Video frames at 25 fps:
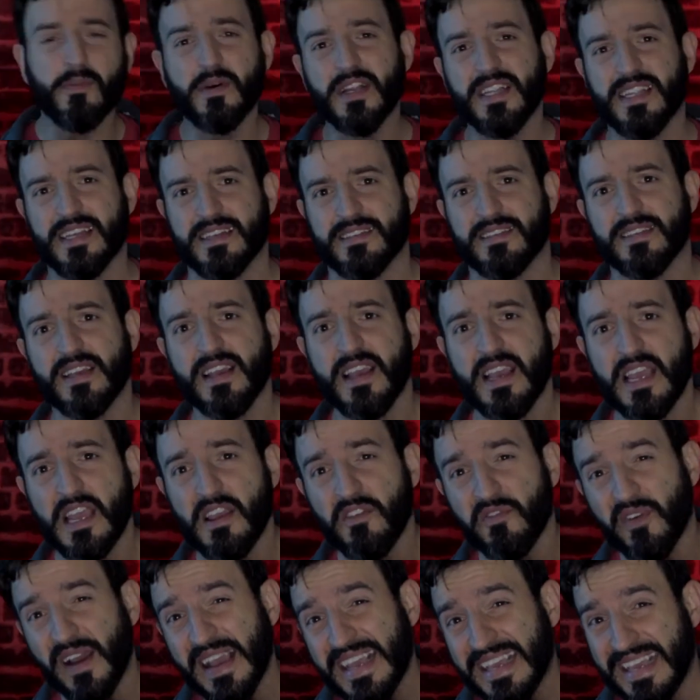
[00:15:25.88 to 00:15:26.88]
about this?
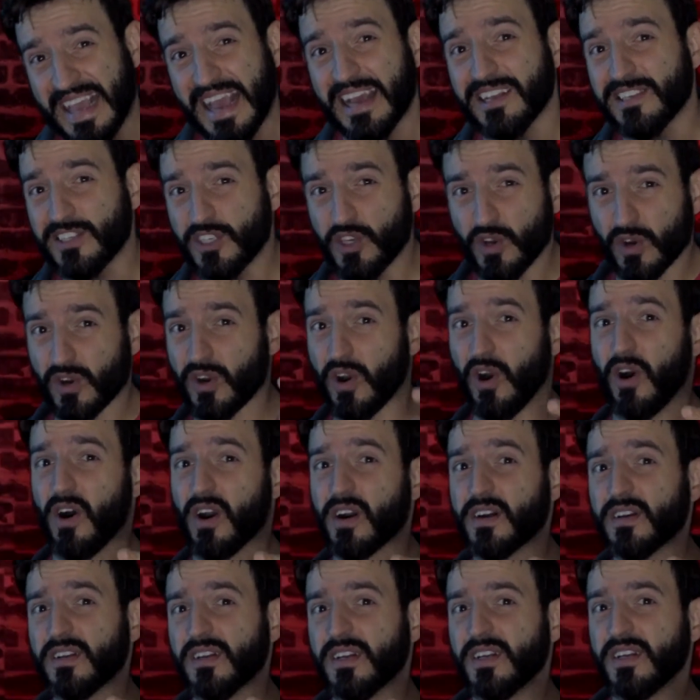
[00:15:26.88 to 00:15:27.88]
If I guess your
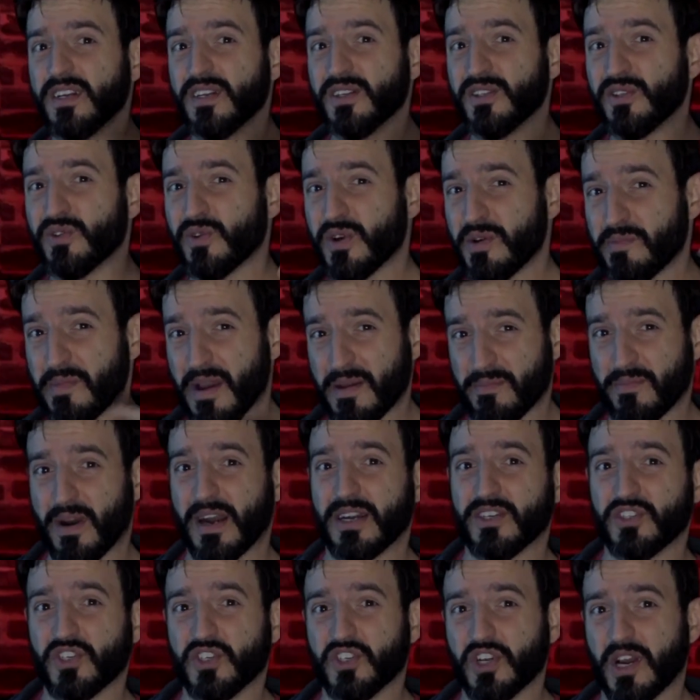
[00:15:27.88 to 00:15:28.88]
card doing my
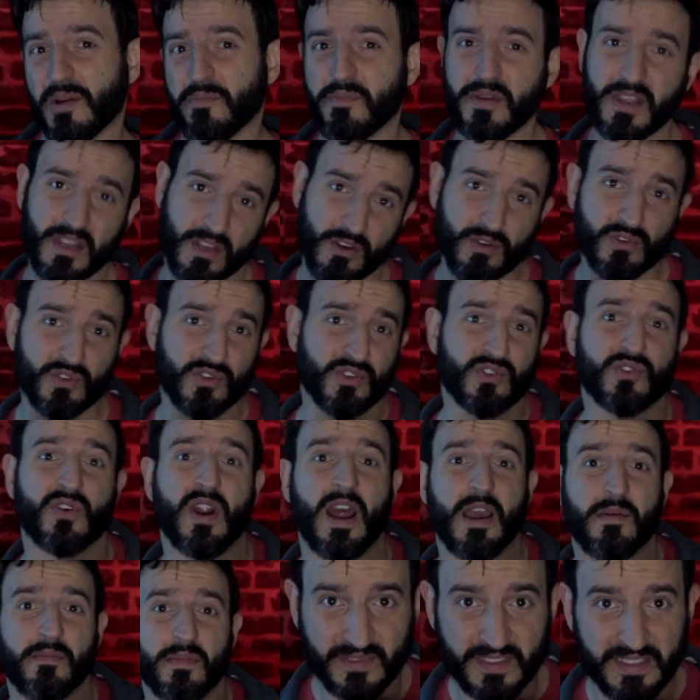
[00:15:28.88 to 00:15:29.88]
bungee jumping, you
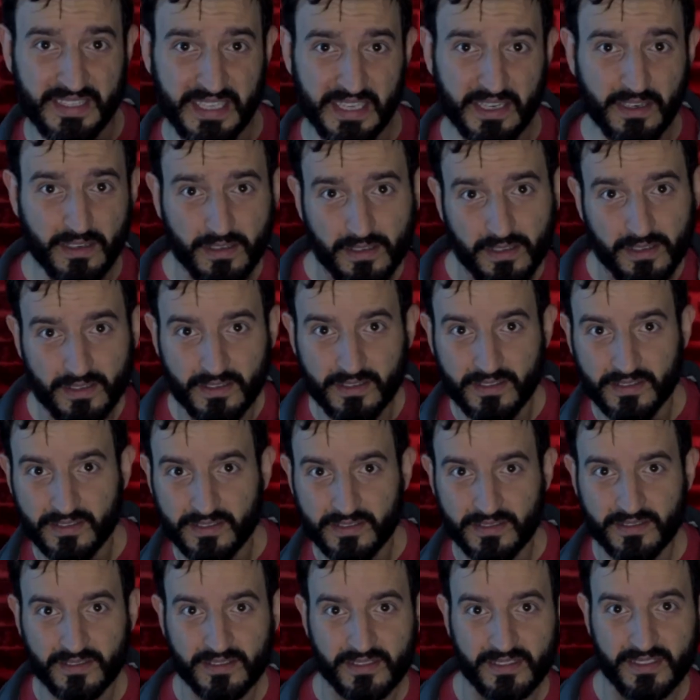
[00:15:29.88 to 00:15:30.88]
subscribe. Deal?
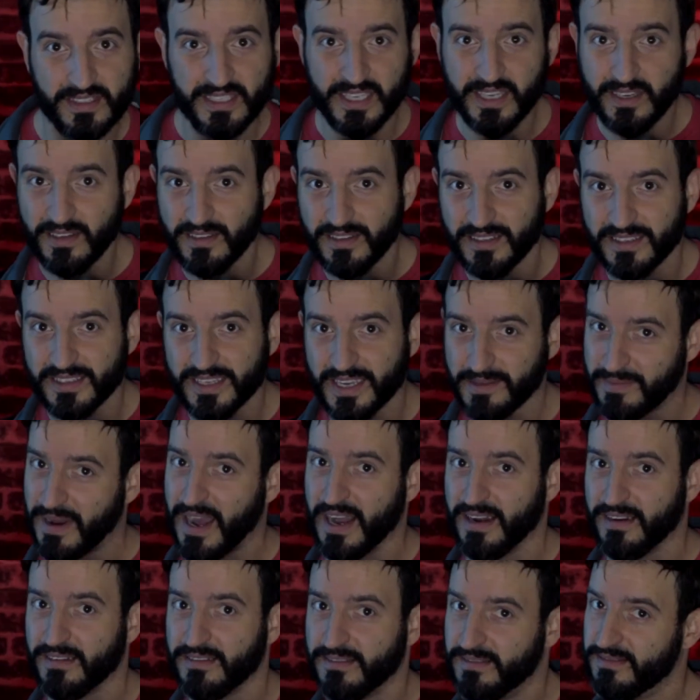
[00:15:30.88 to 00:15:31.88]
Deal? Come
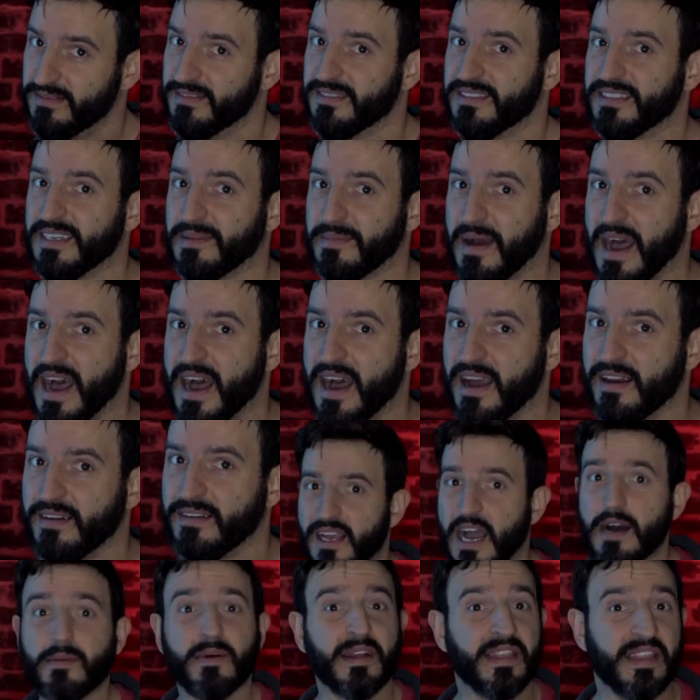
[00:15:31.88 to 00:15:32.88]
on. Come on.
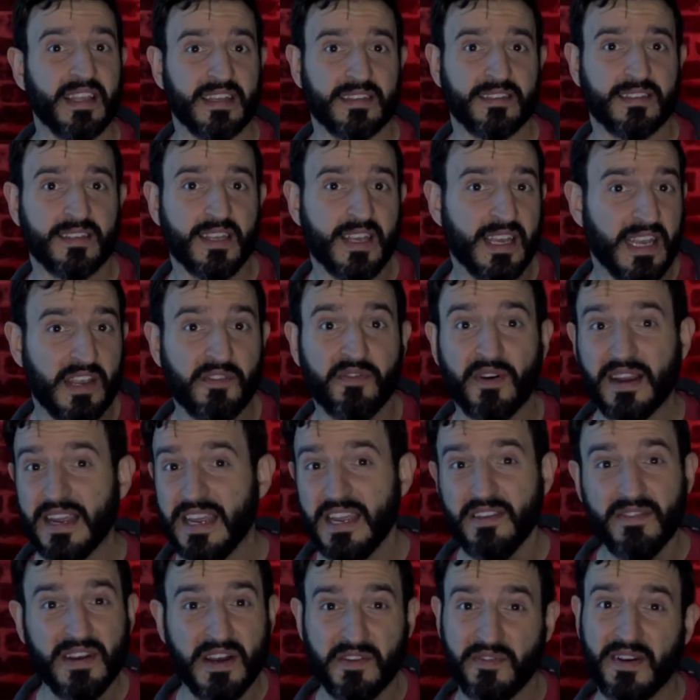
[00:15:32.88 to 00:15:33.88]
How about this? If I
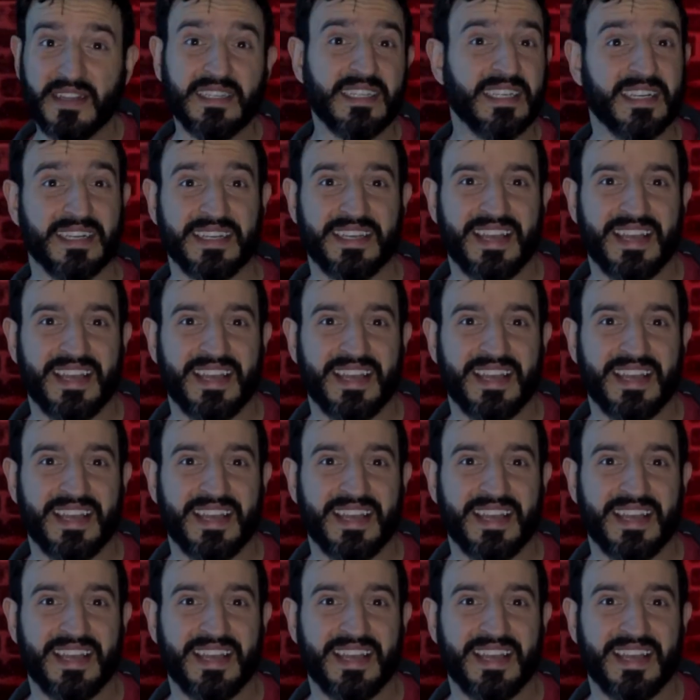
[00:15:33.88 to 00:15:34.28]
even if I didn't